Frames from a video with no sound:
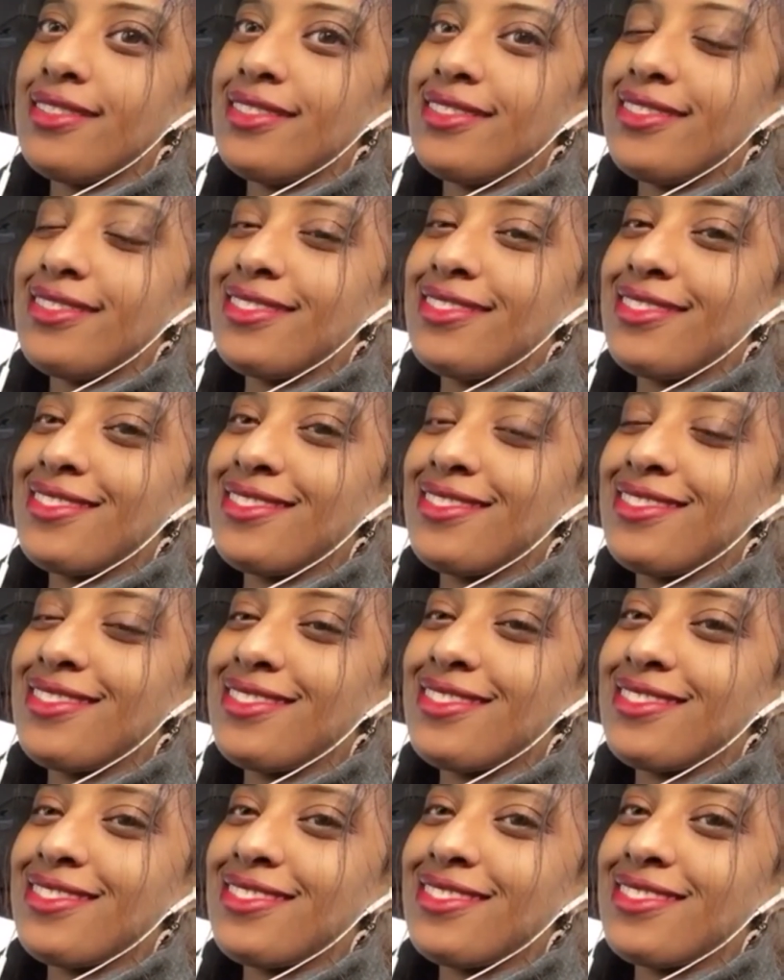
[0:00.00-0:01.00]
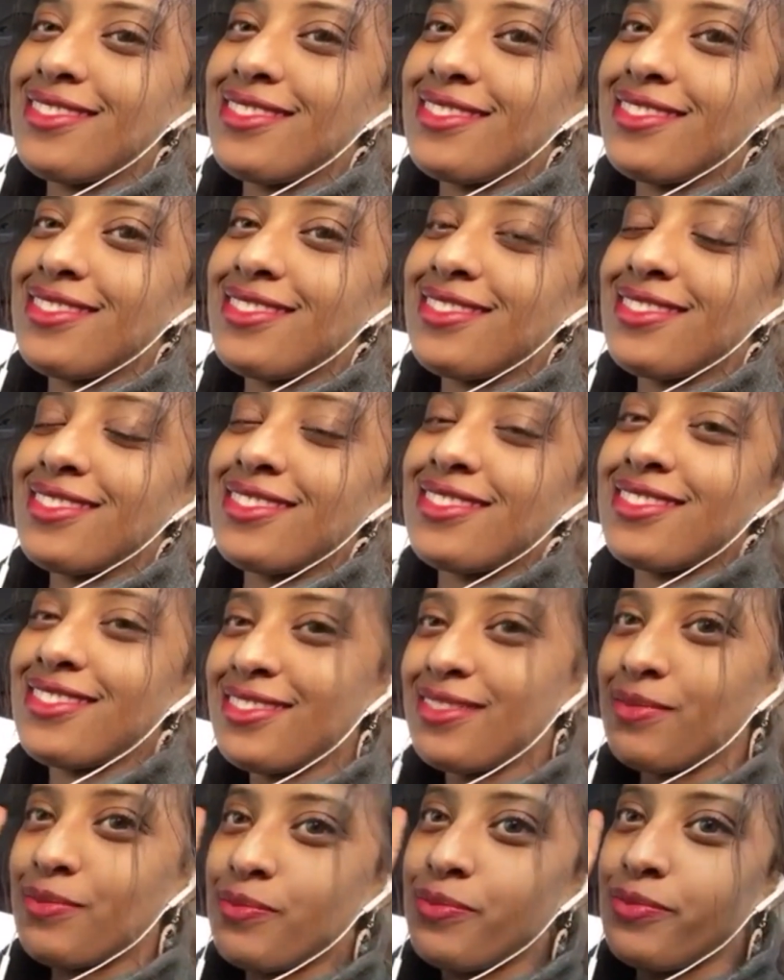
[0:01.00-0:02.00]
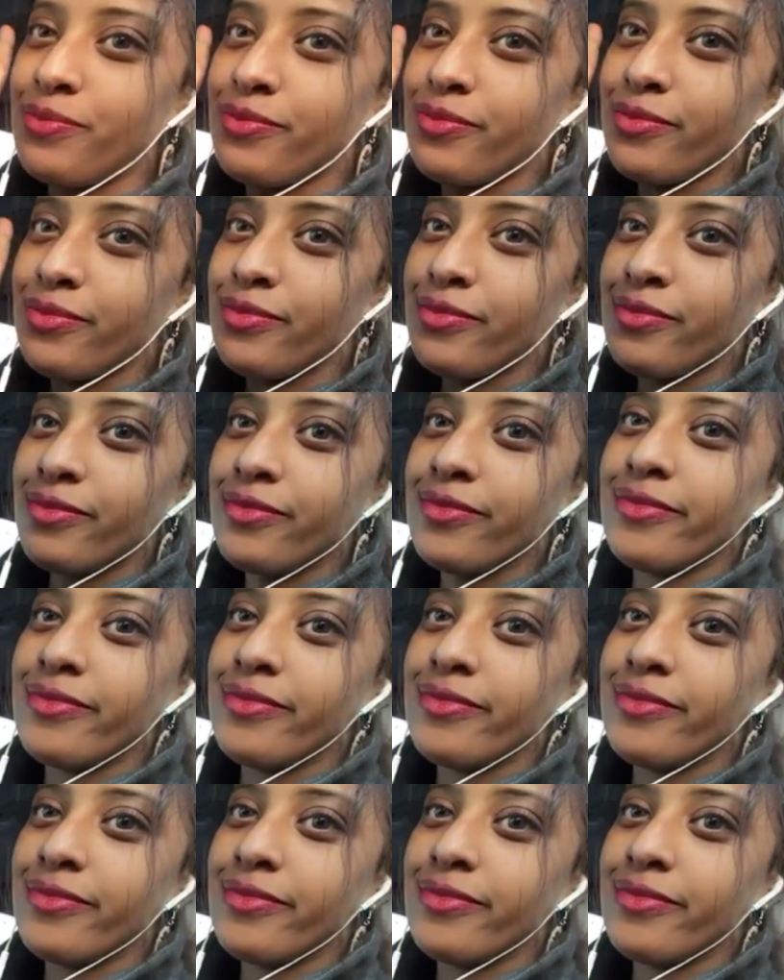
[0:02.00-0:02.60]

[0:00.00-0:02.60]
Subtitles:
(silence)